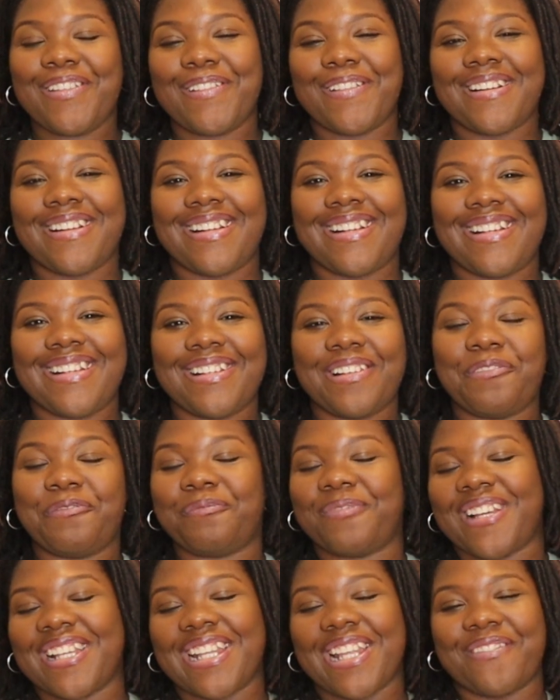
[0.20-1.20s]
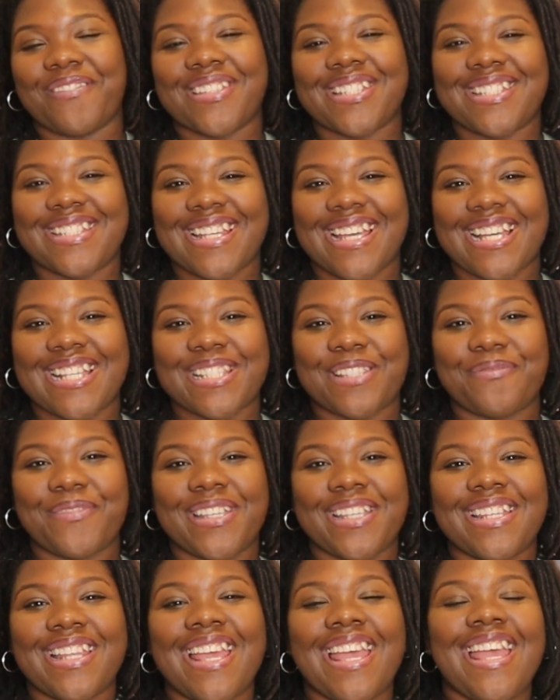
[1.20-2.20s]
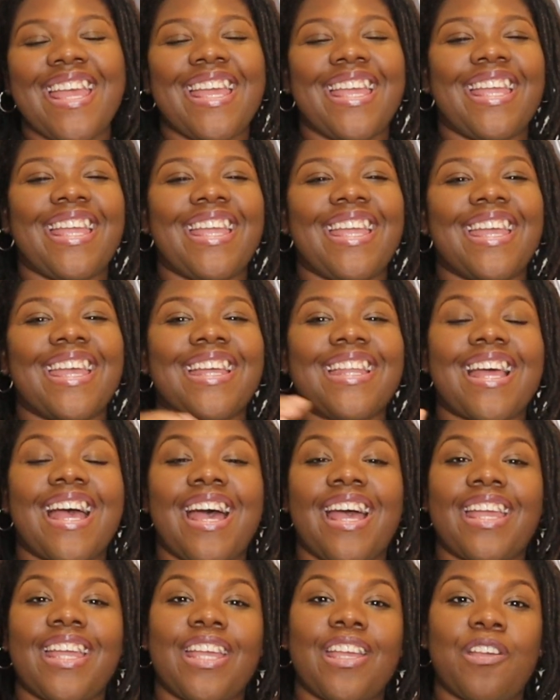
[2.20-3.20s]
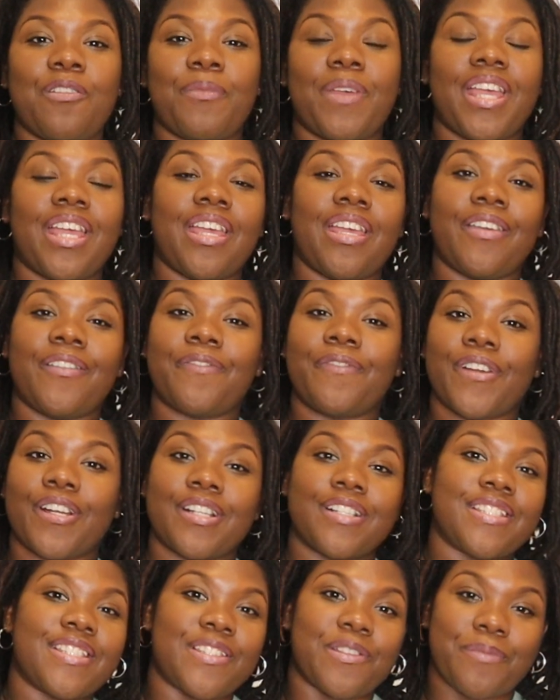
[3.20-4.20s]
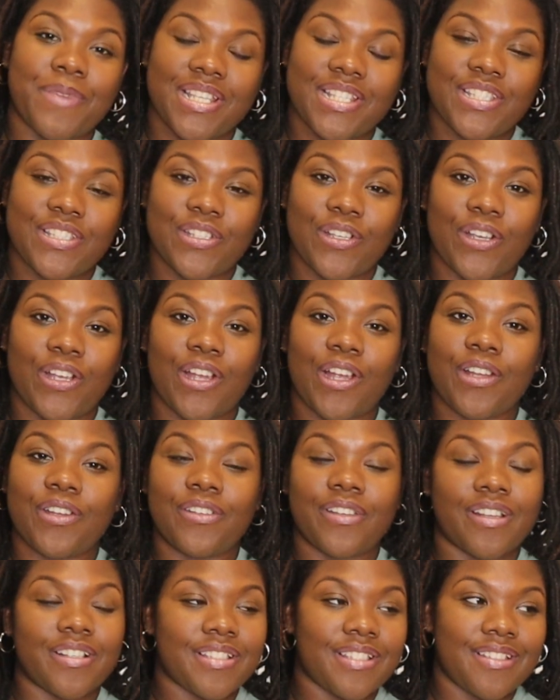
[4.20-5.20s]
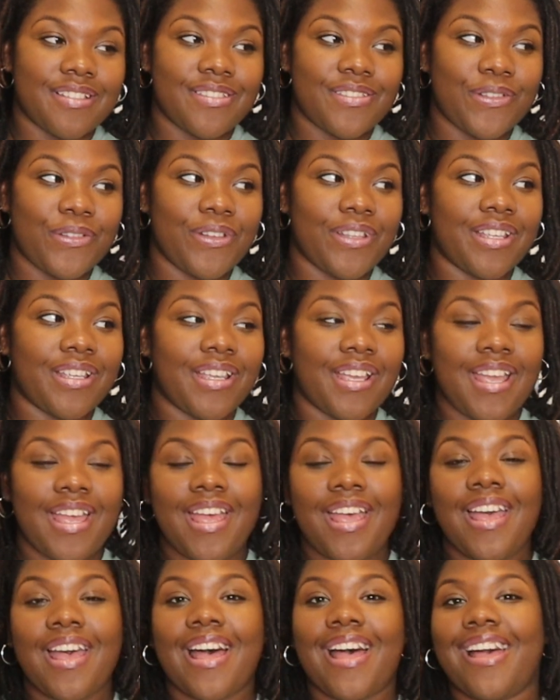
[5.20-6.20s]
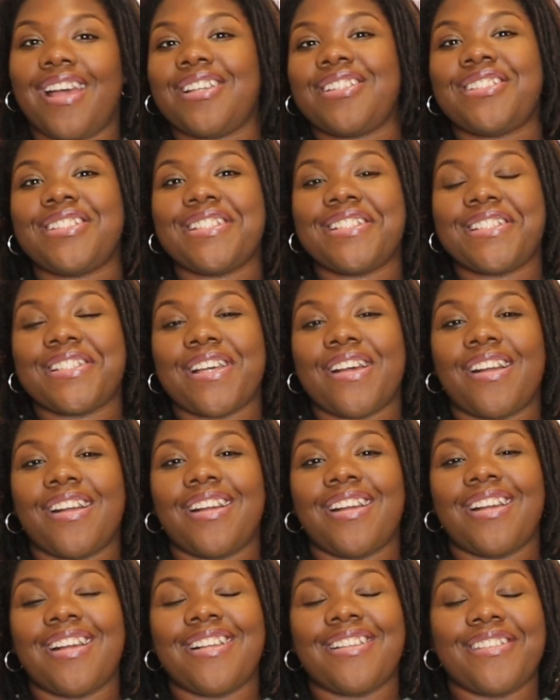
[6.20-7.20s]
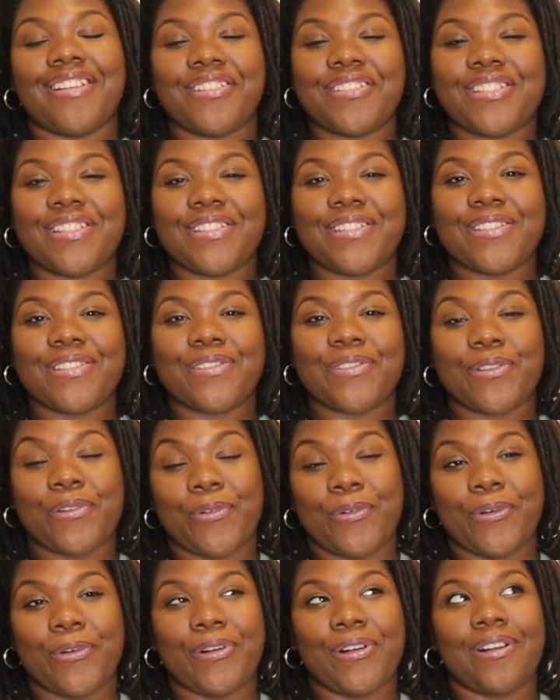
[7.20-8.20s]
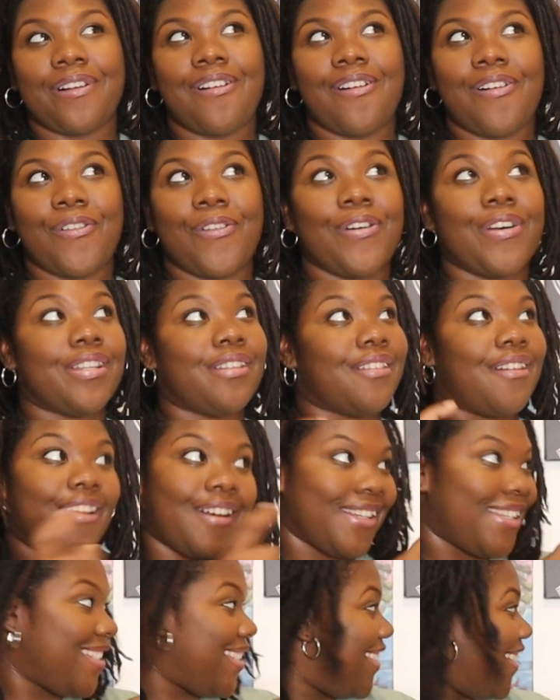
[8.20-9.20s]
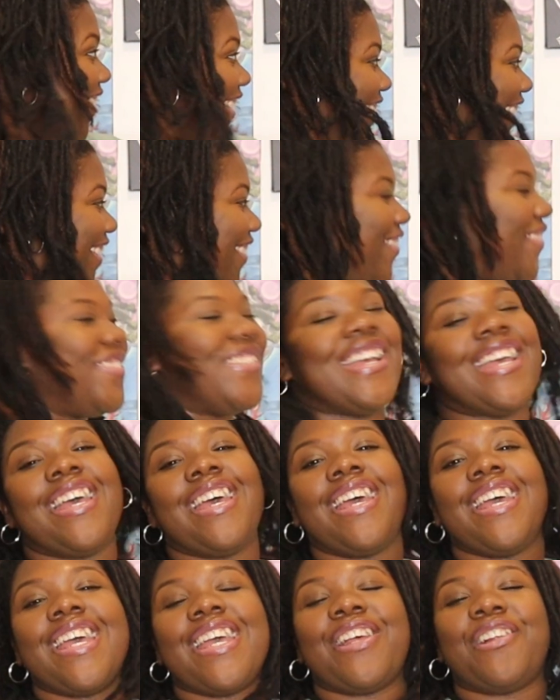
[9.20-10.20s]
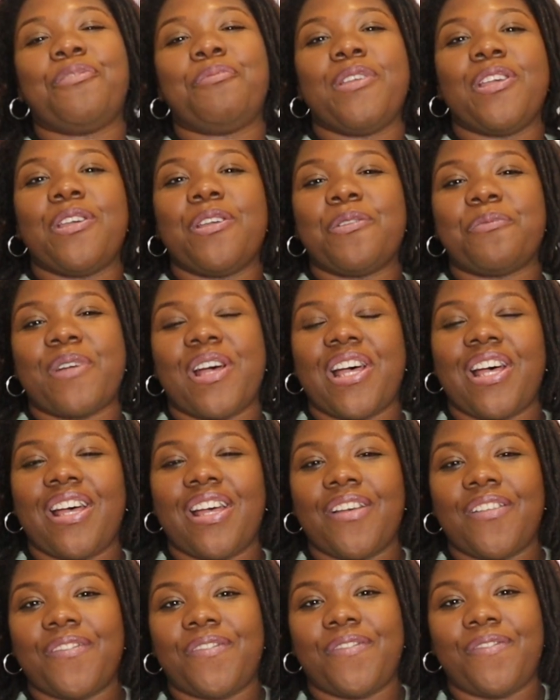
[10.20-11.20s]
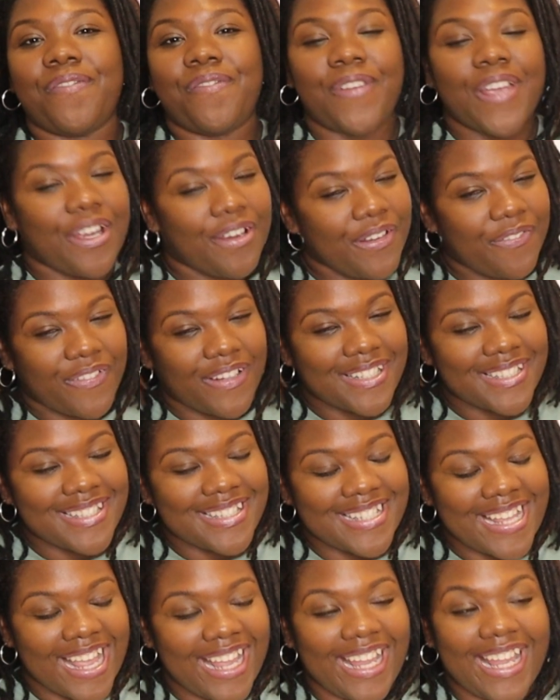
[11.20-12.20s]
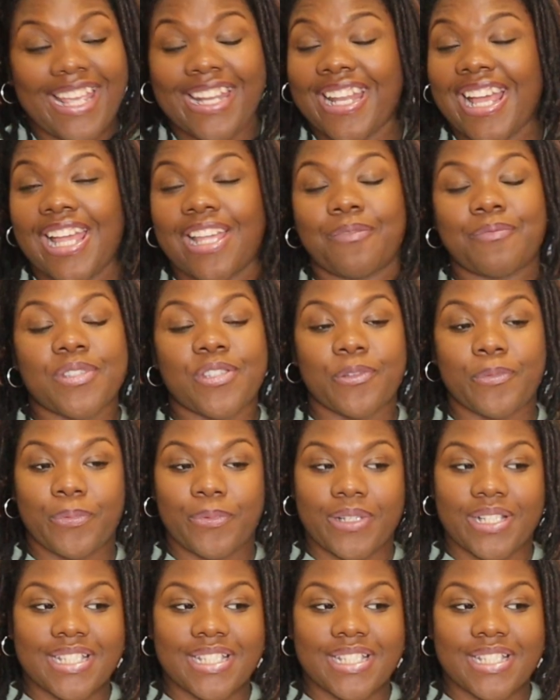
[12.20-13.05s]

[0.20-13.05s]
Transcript: y'all, my name is Jasmine and I am a first semester nursing student. I actually start nursing school on August 30th. It'll be my very first day and I am super